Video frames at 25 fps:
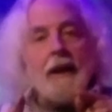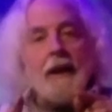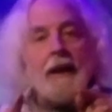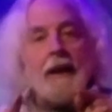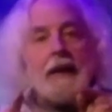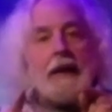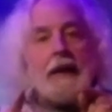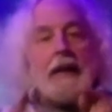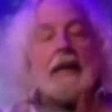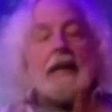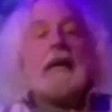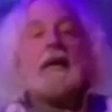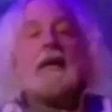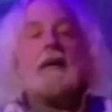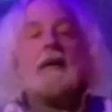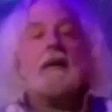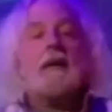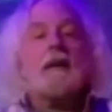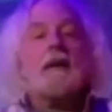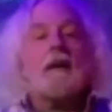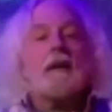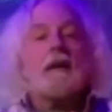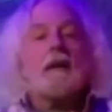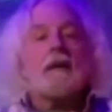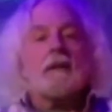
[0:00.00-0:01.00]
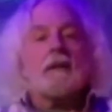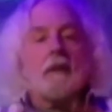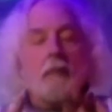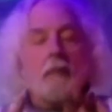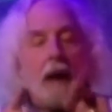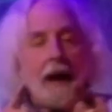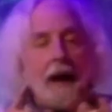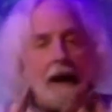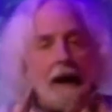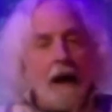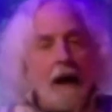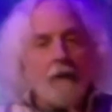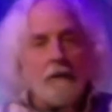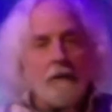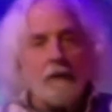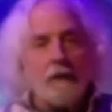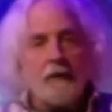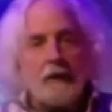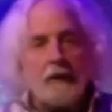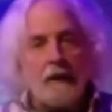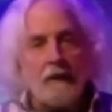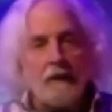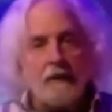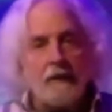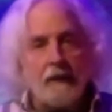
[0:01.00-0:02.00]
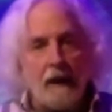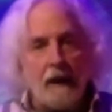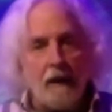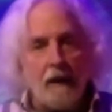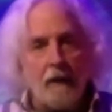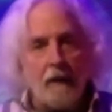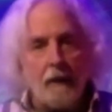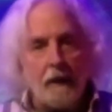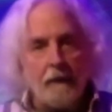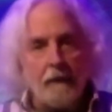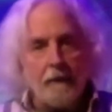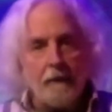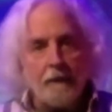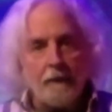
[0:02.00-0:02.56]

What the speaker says: in the biography of Theremin,